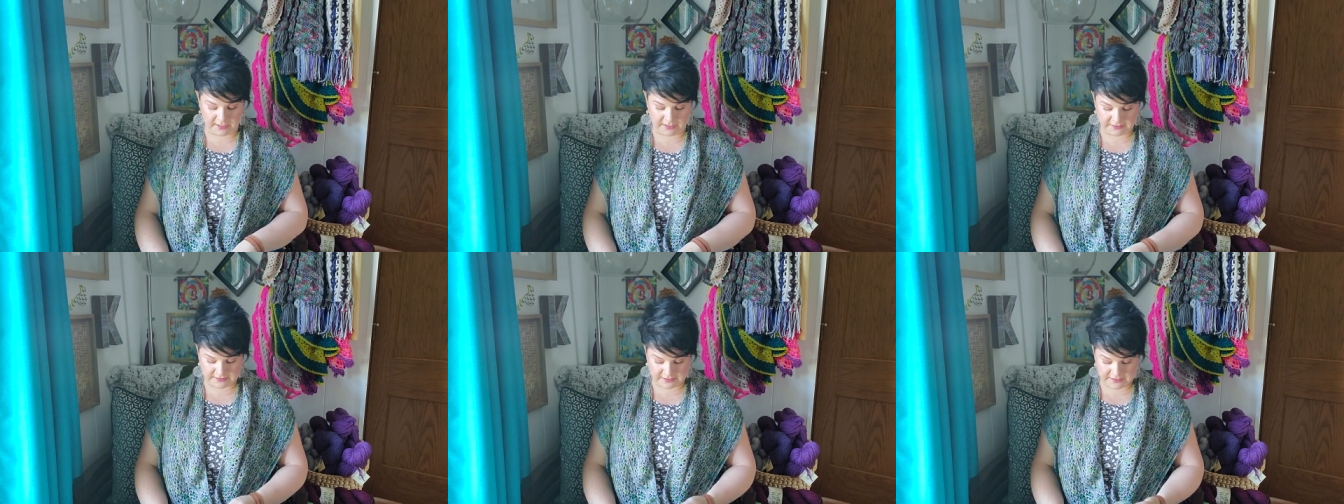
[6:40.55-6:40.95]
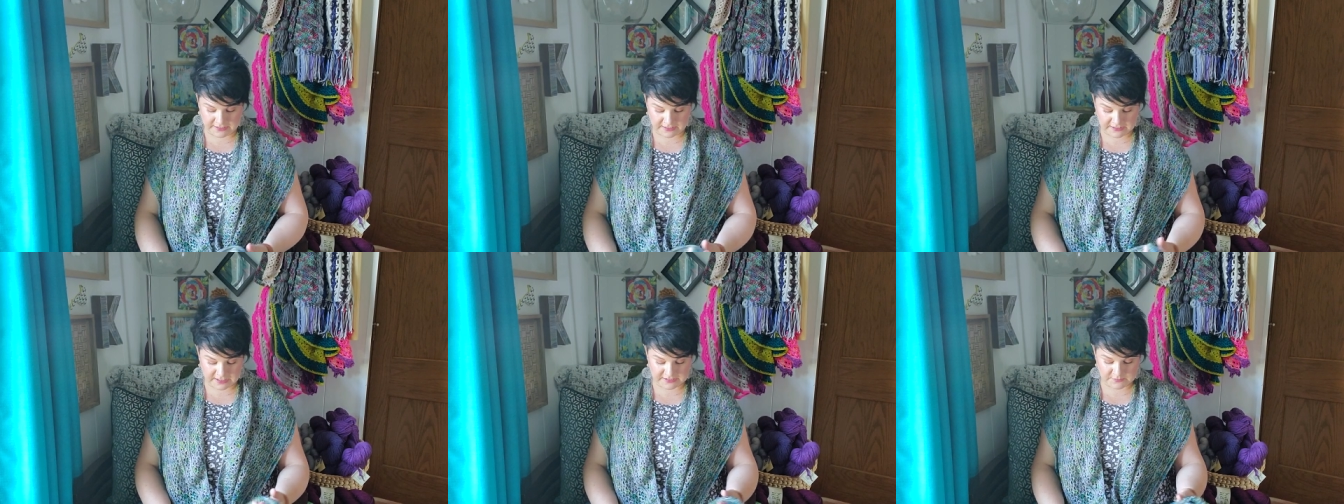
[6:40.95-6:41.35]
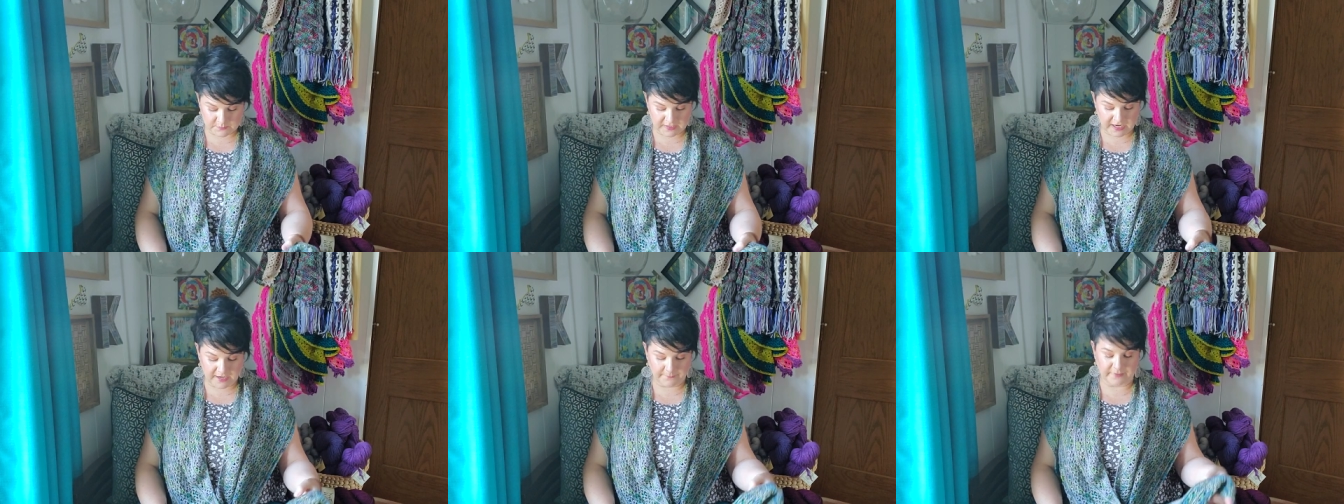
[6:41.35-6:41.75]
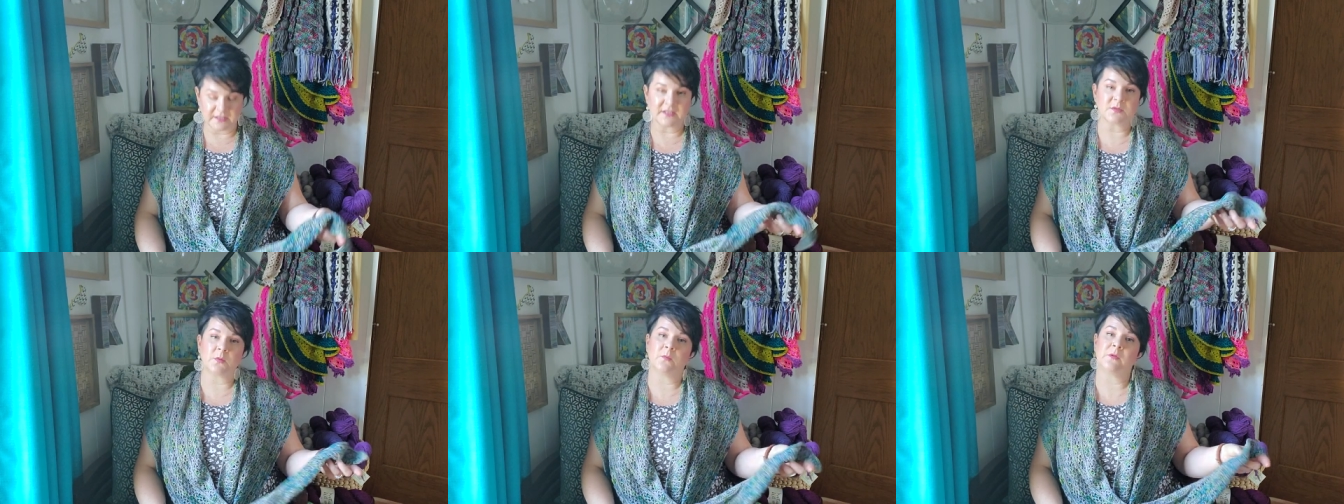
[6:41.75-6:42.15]
And I think that's what
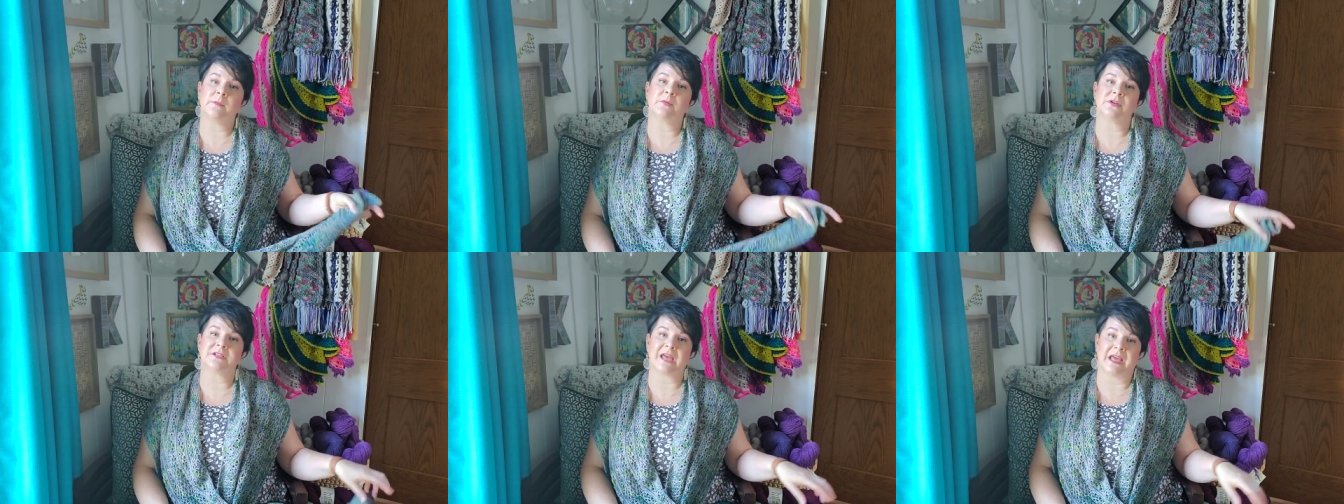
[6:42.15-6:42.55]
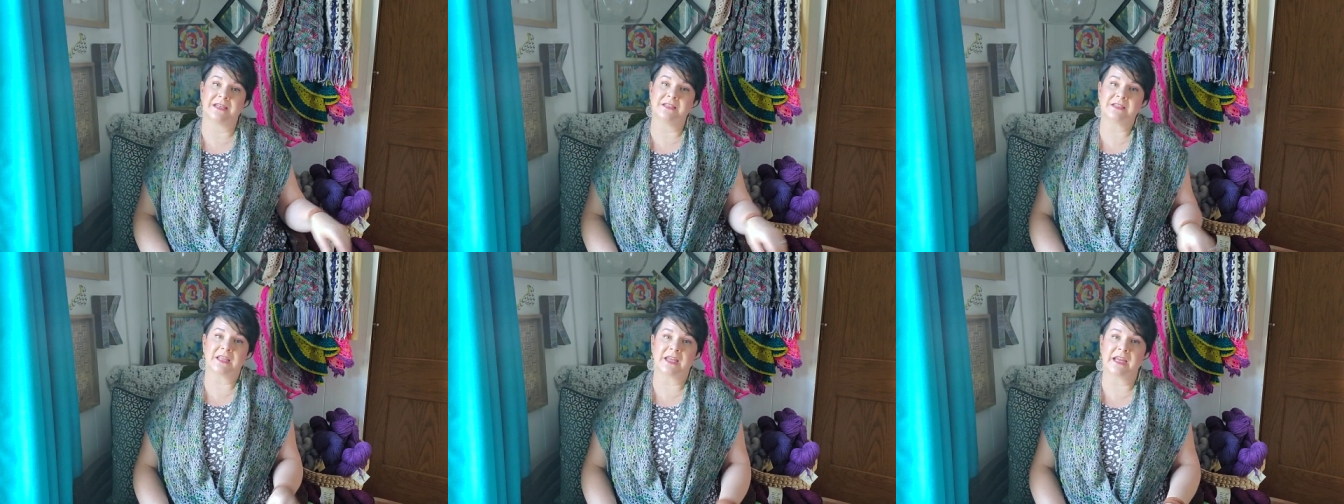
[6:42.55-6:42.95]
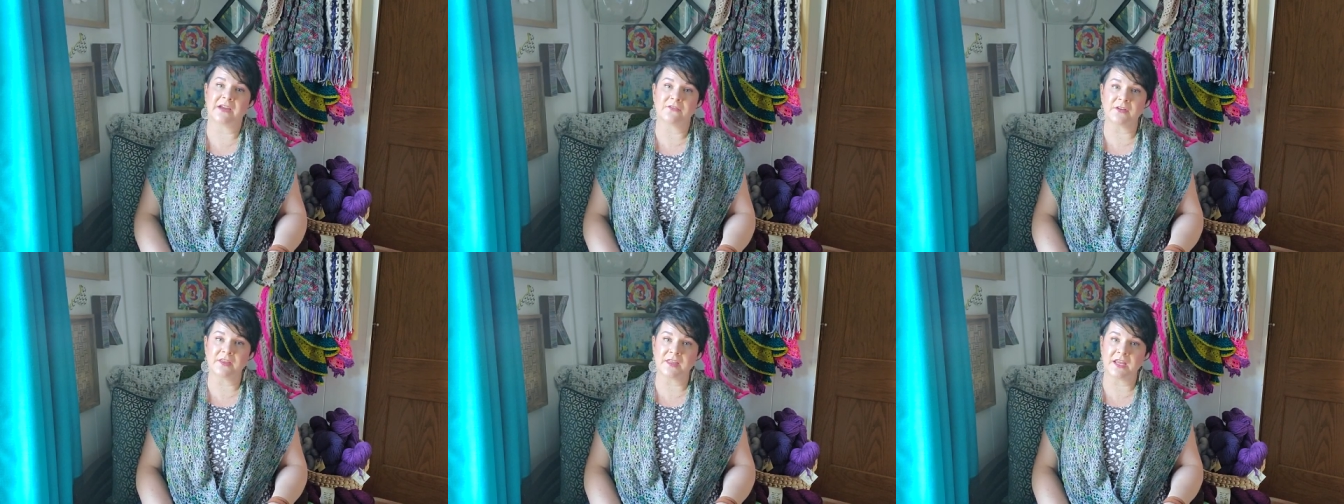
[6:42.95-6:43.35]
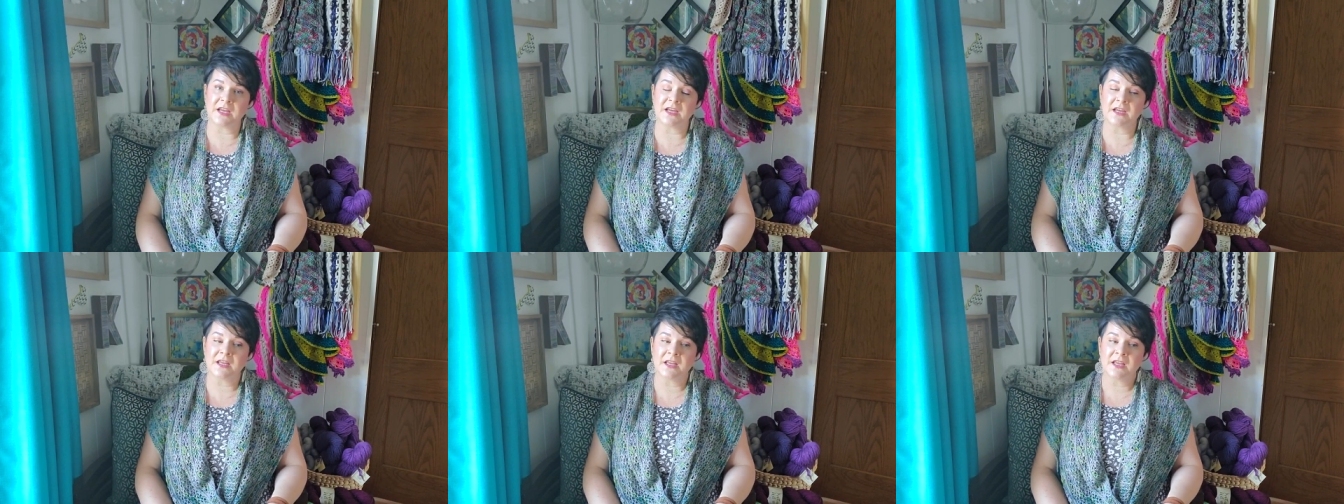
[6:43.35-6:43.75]
happens when we pretend like
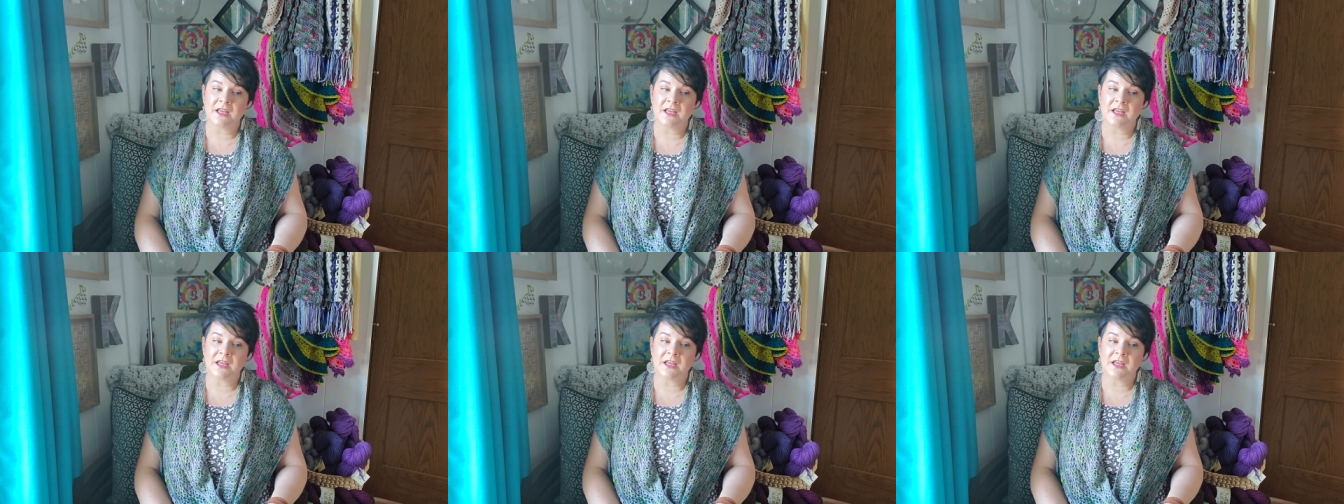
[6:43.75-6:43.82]
everything